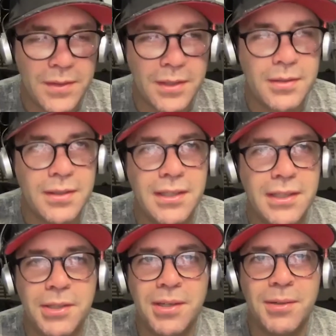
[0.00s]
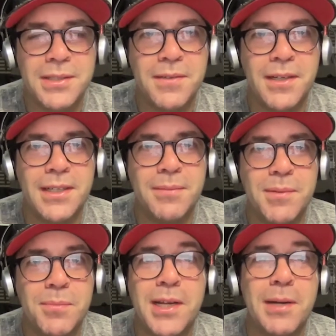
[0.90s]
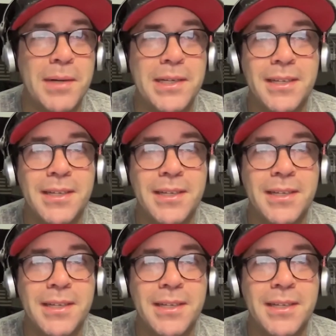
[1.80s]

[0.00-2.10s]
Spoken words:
So you know where to find him. And when I'm